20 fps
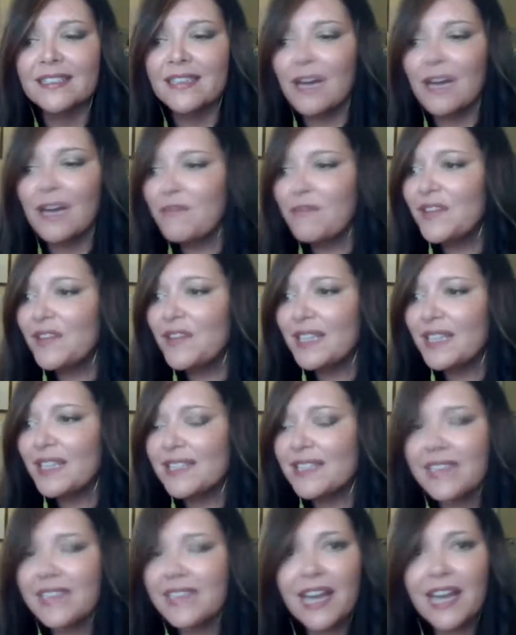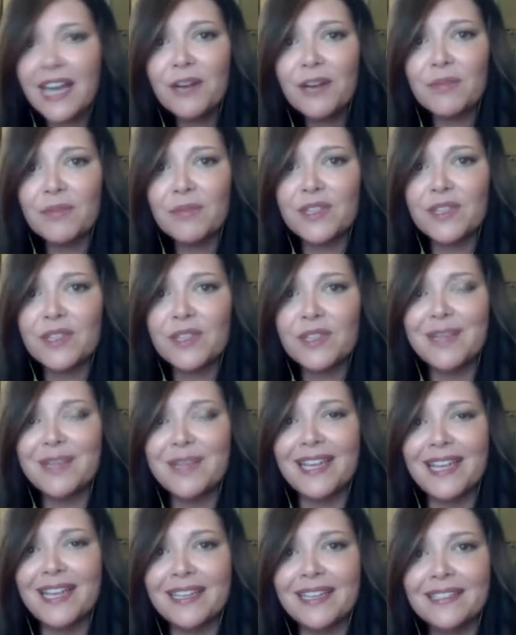I'm feeling scared with this
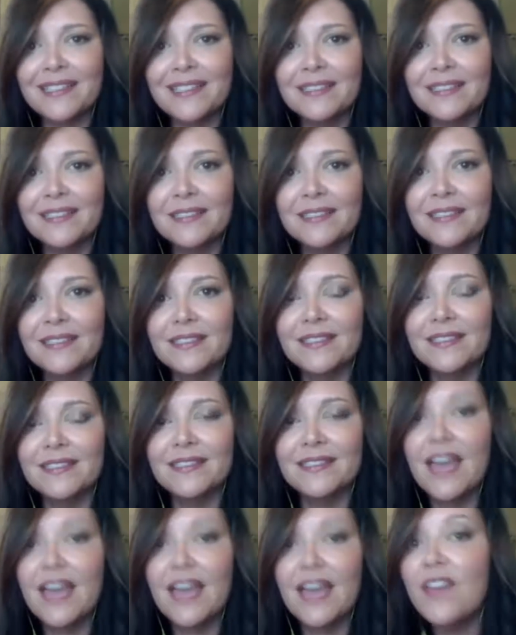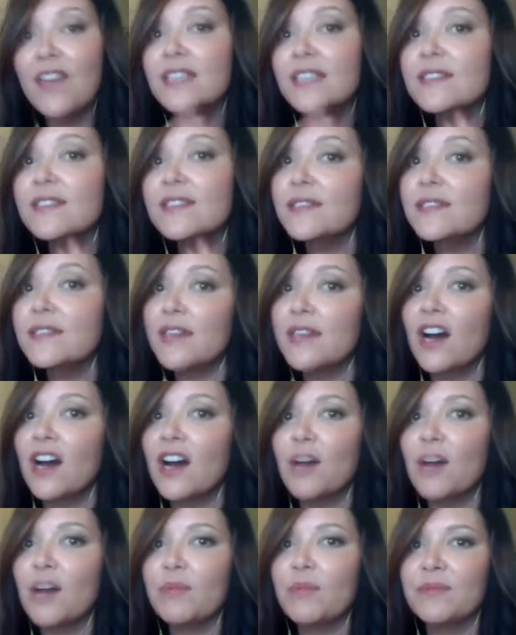plan. And then
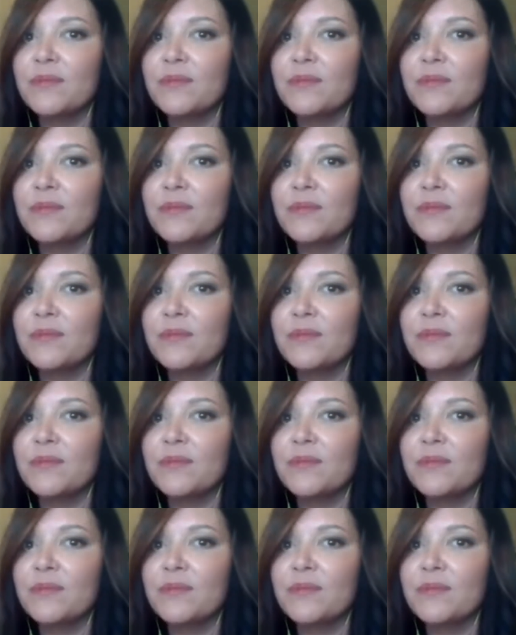stop.